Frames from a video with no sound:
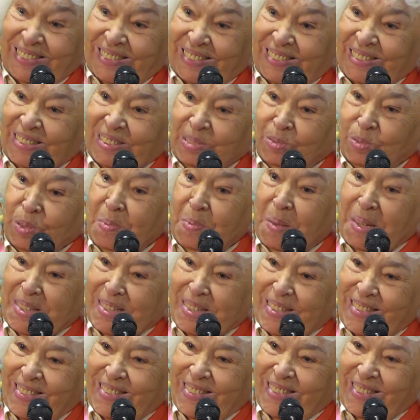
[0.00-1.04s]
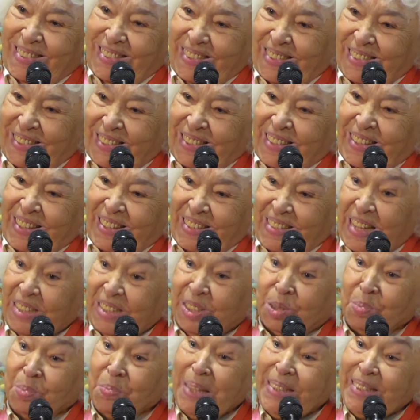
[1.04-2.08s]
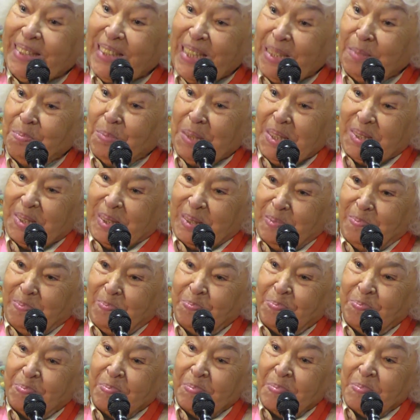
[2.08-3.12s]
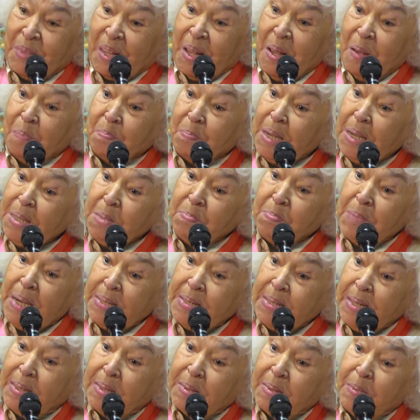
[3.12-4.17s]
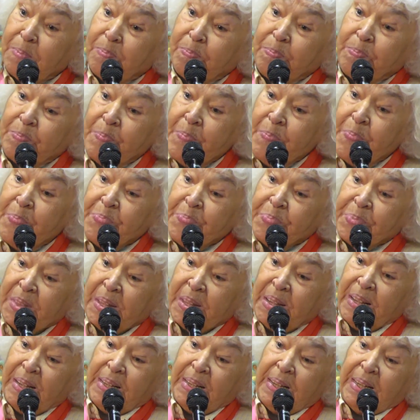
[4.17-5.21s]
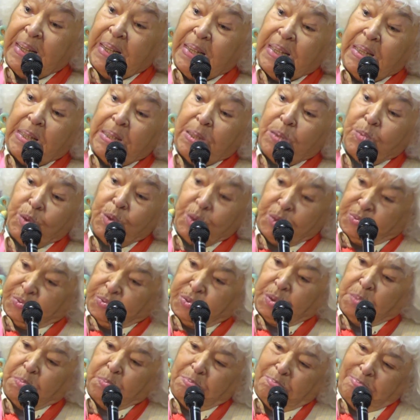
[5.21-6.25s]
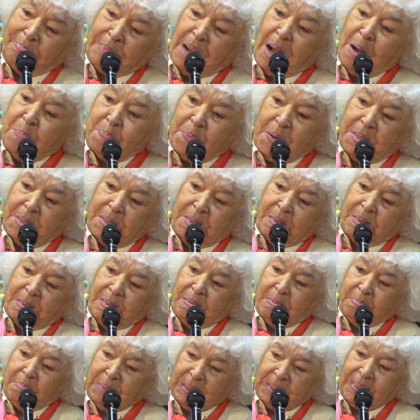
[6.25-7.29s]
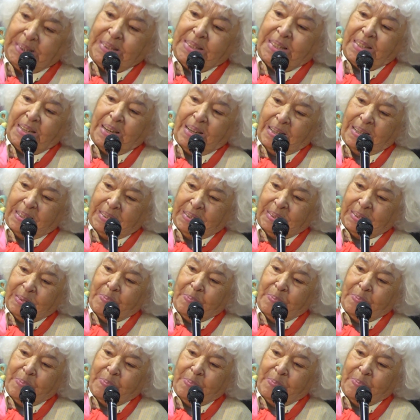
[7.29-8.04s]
women. That's my grandmother. My mother was from upper middle class,